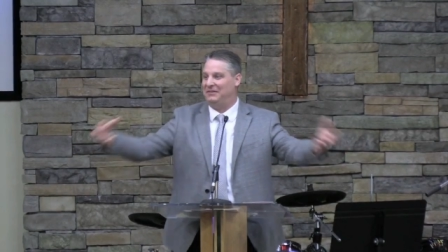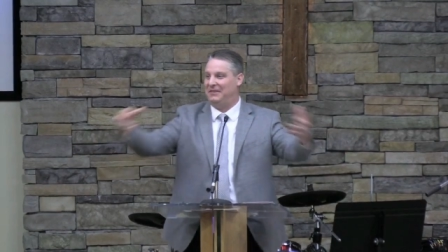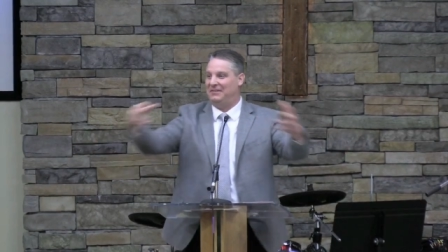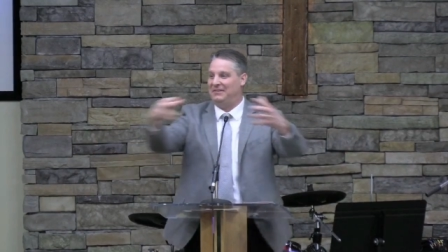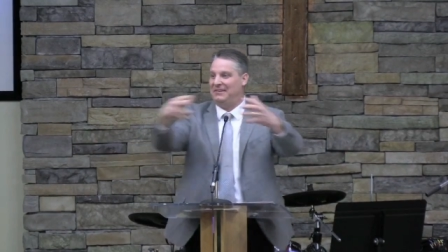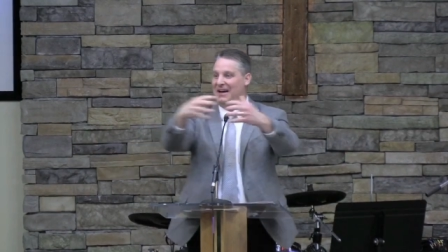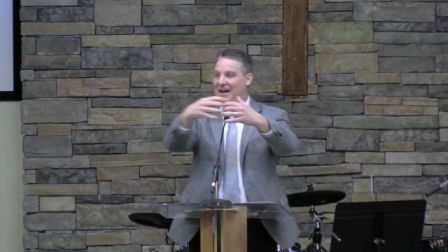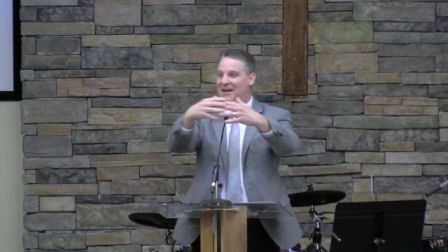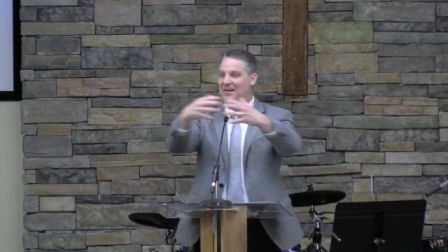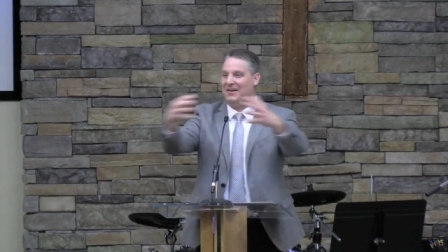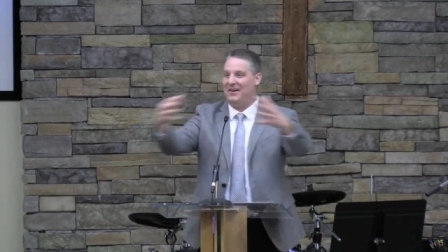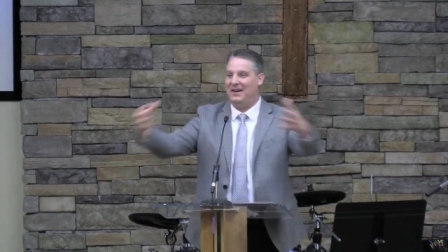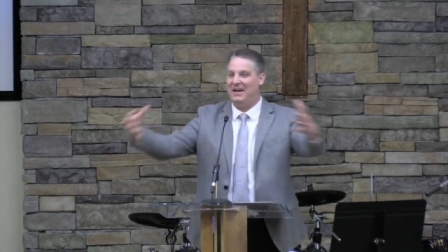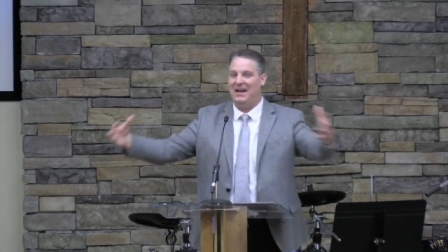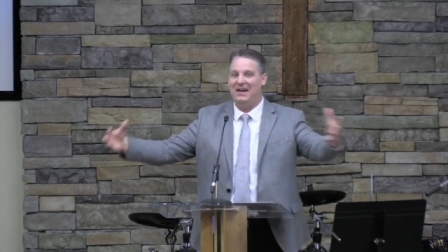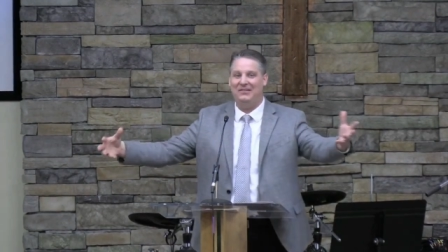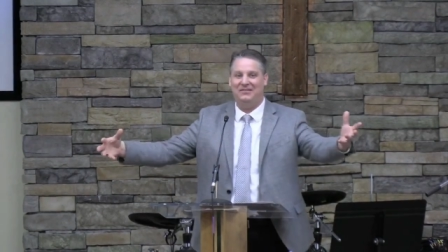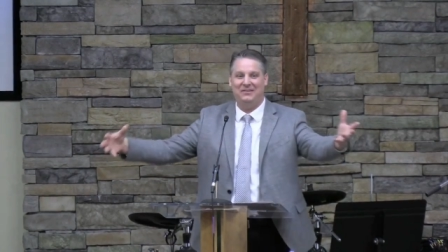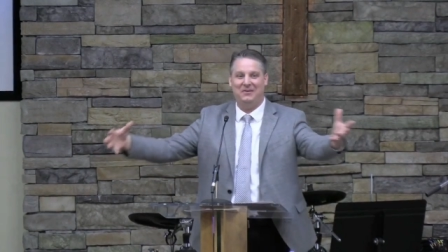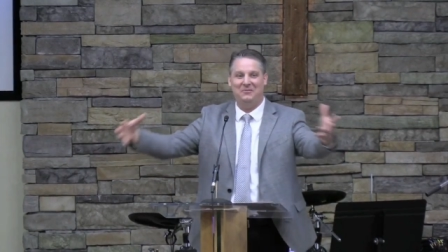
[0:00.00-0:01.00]
This
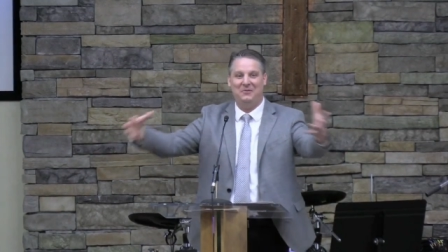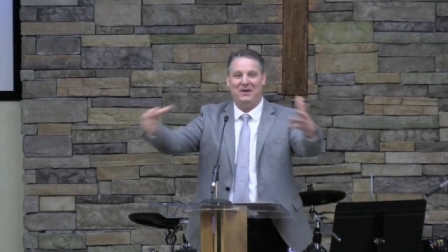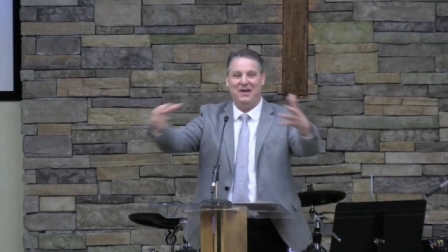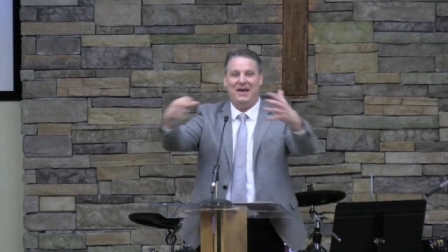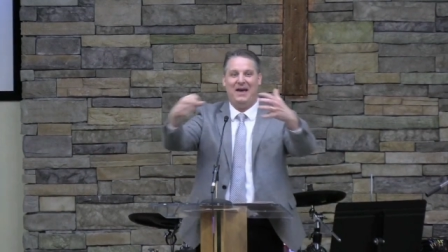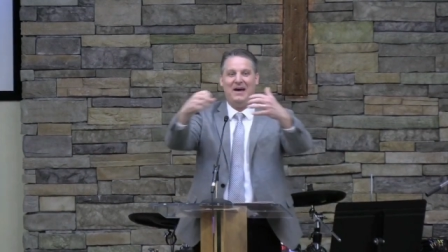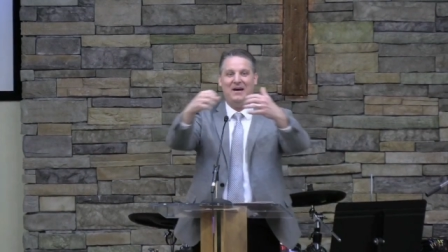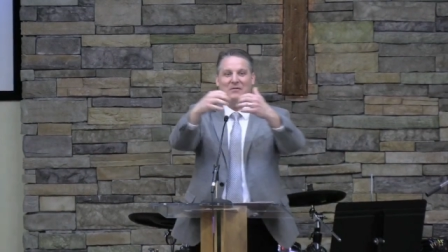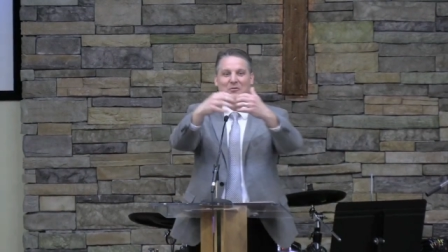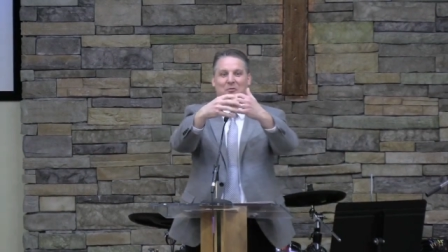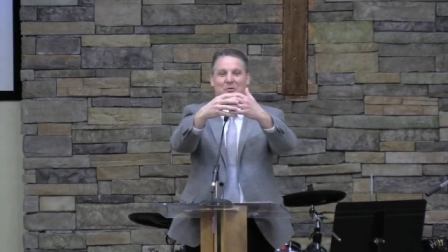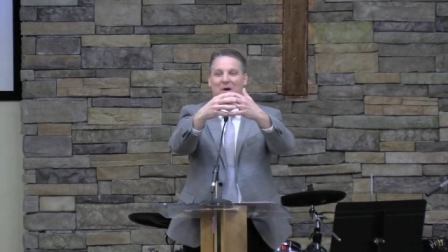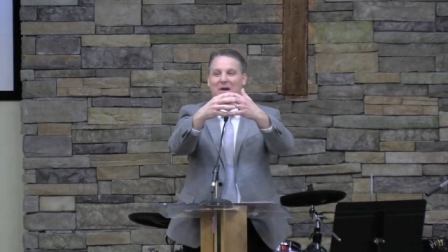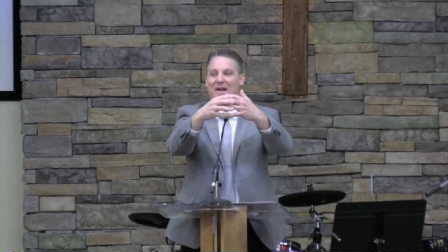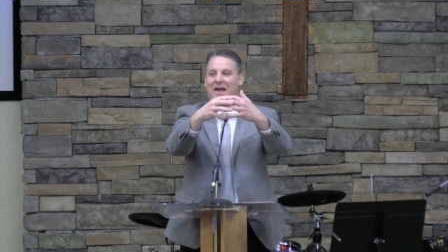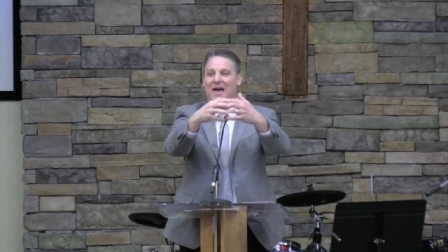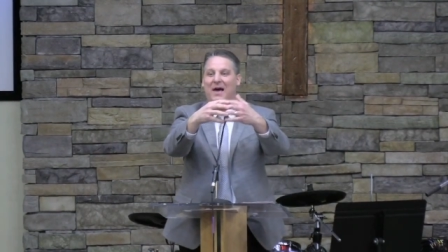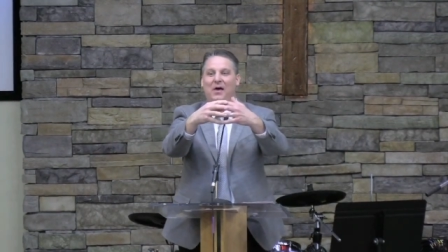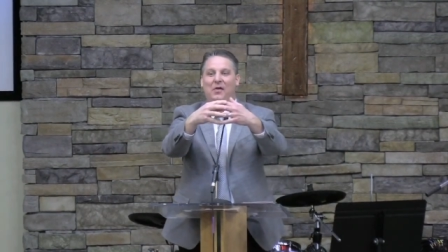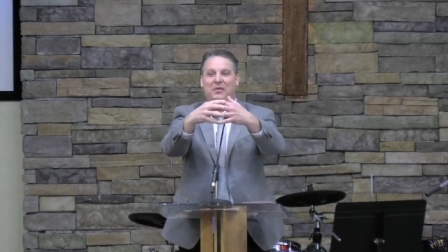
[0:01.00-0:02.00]
congregation, we have quite
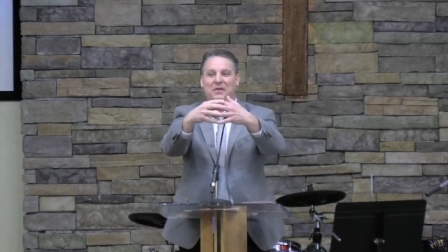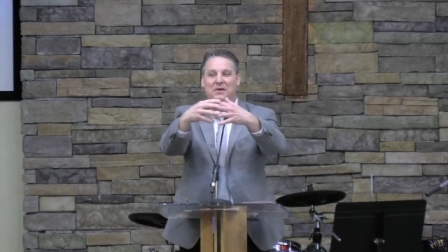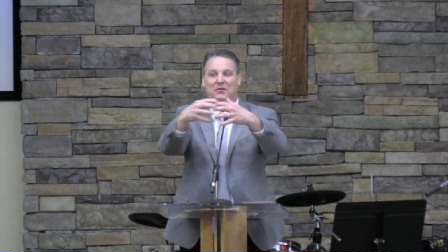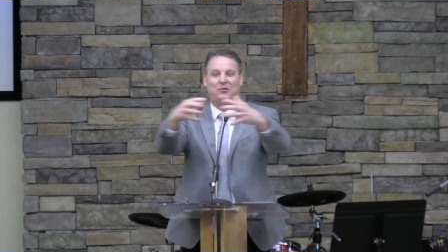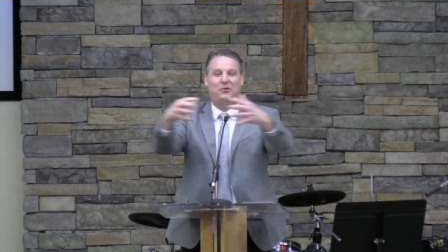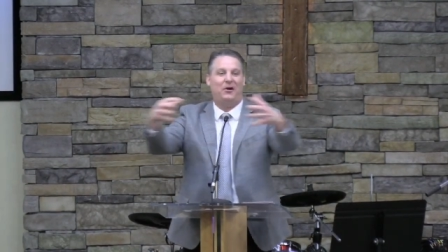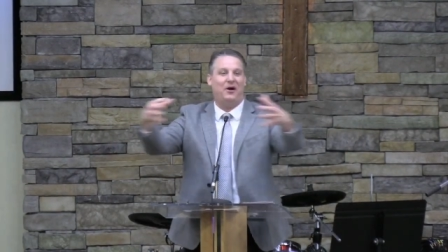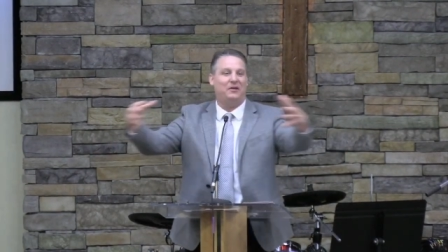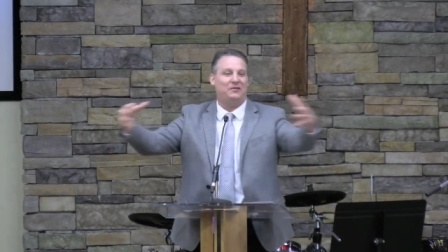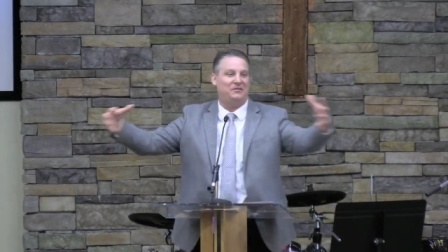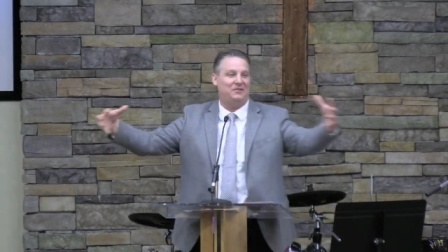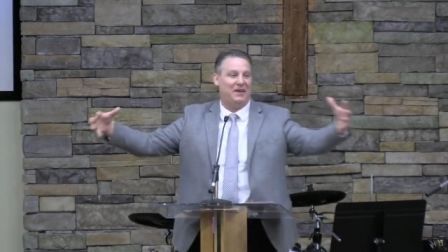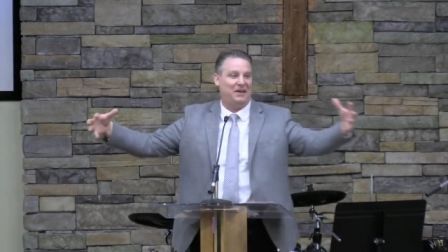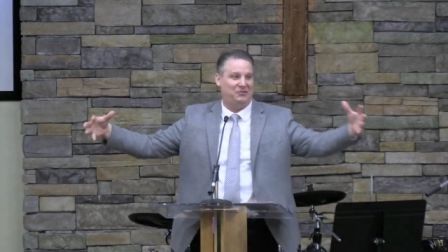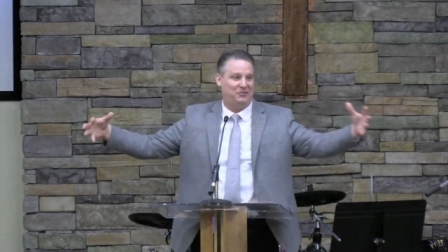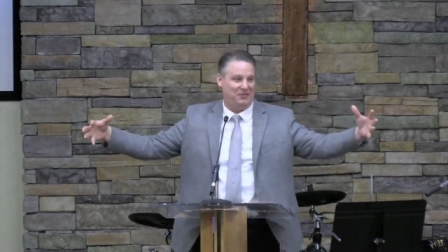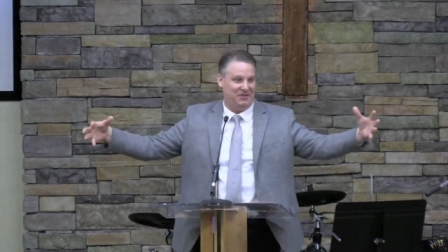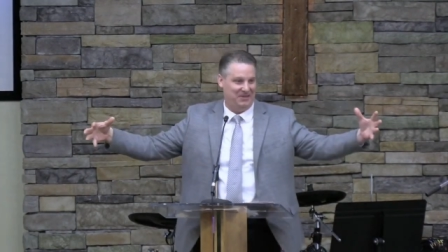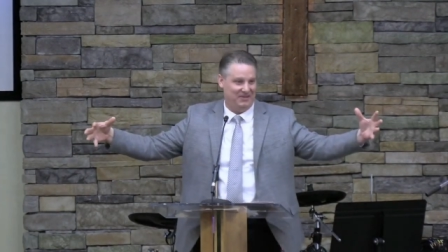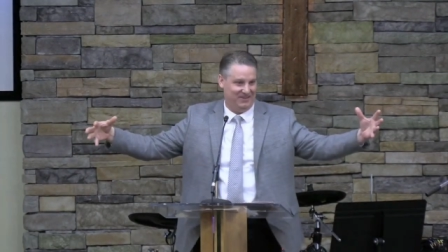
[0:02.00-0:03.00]
a healthy cross
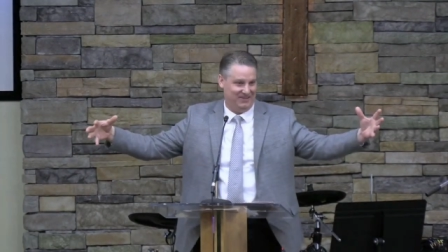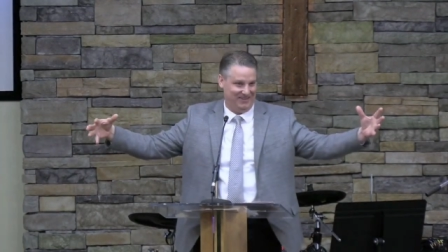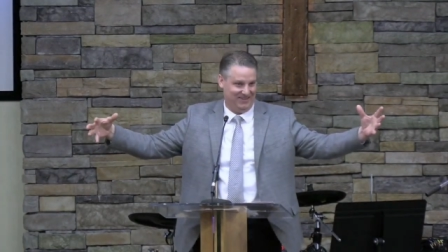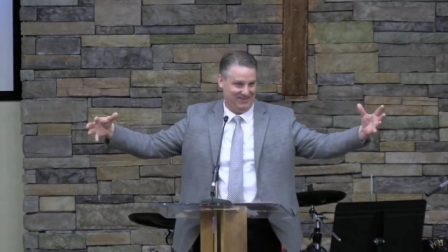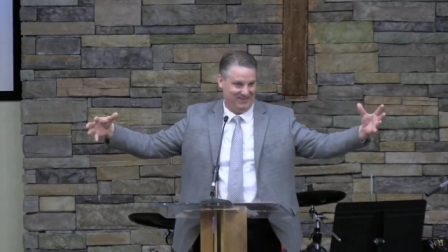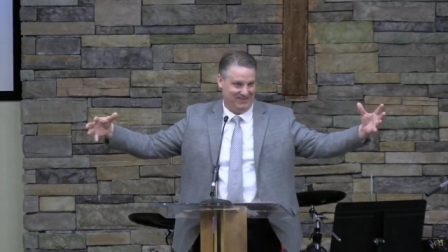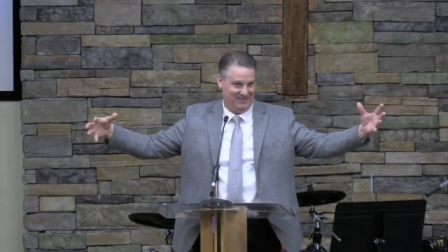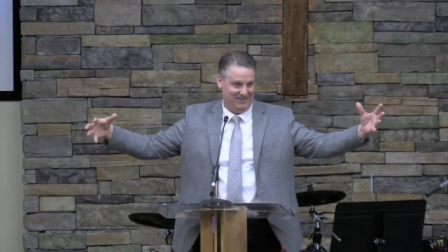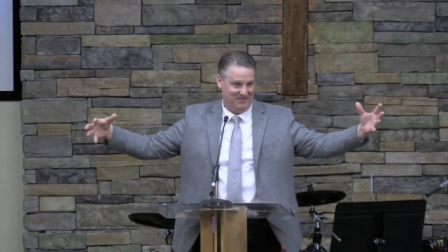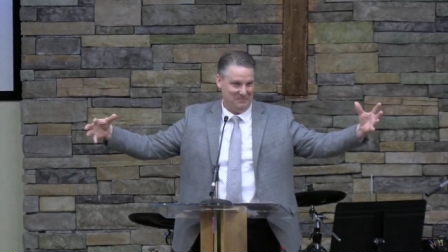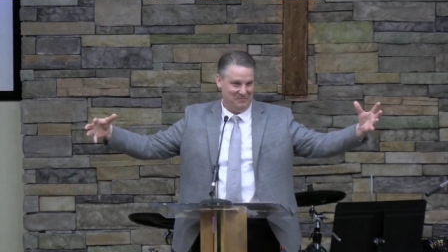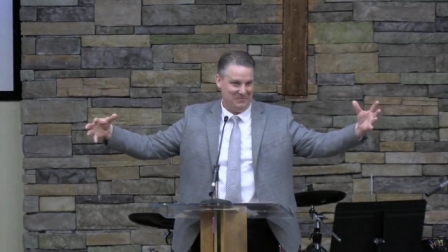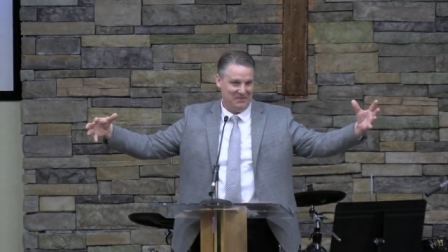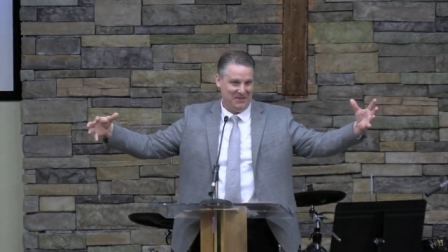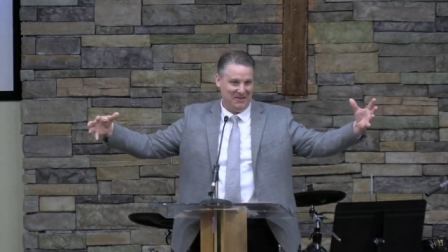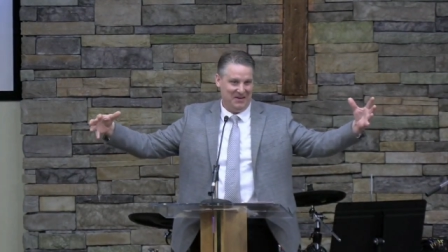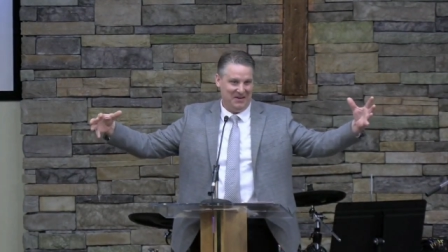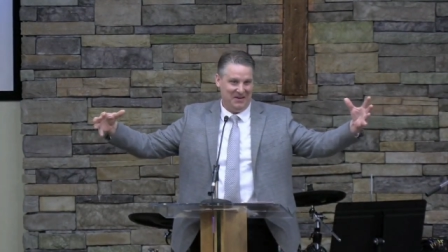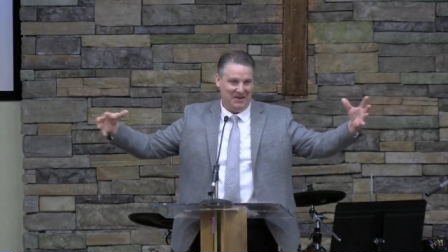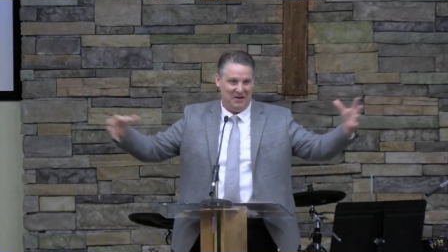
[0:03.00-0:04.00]
section
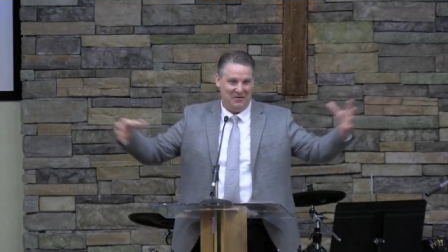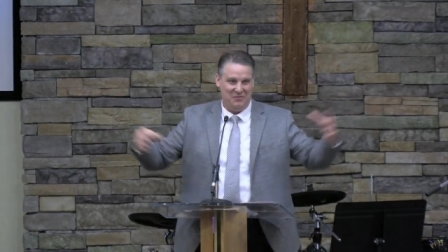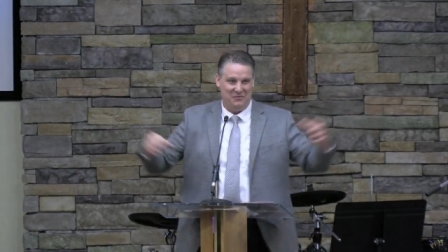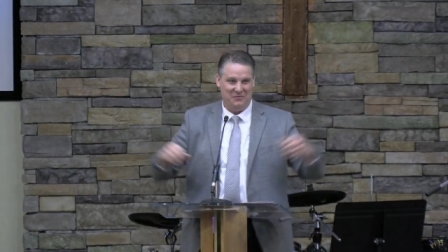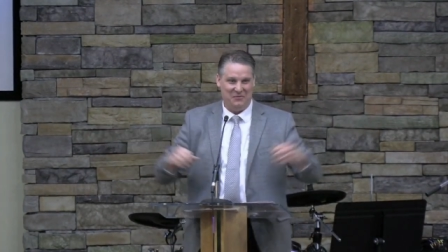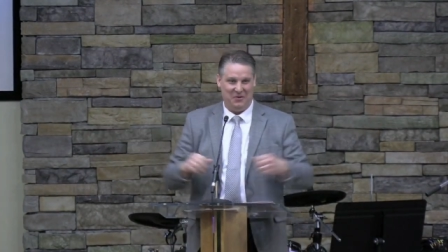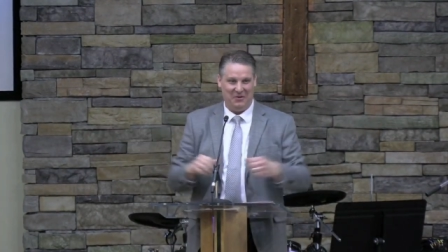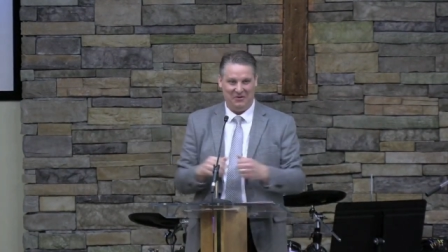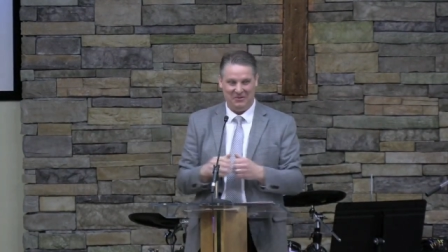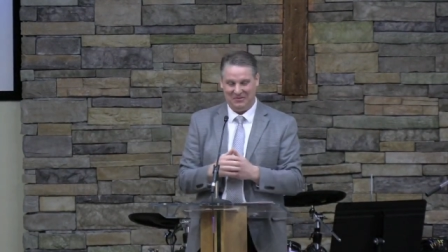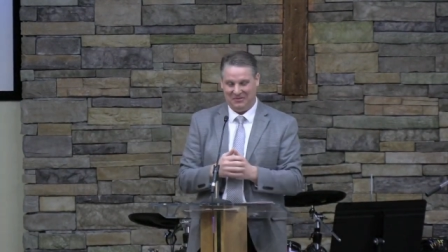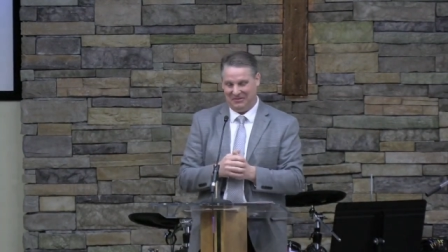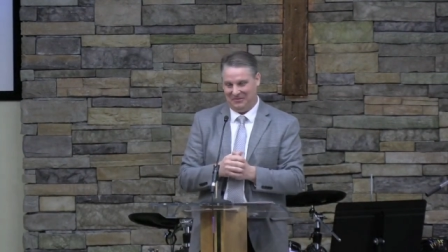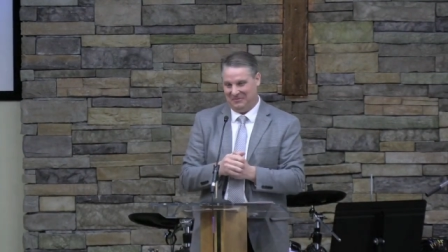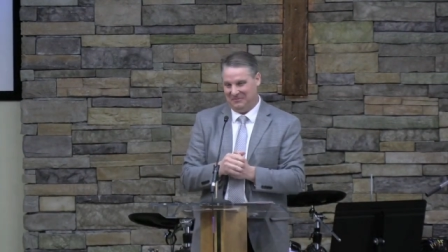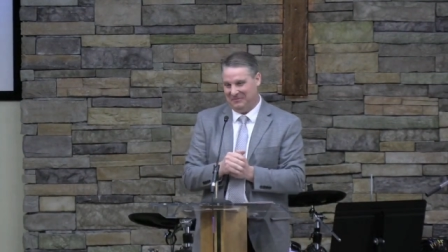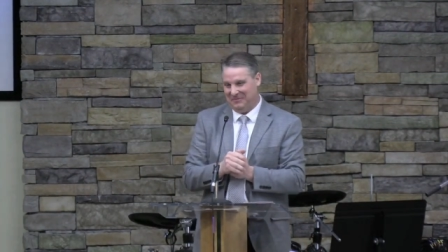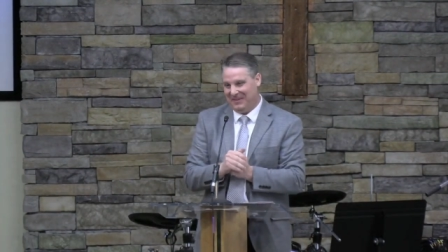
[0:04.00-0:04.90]
of folks,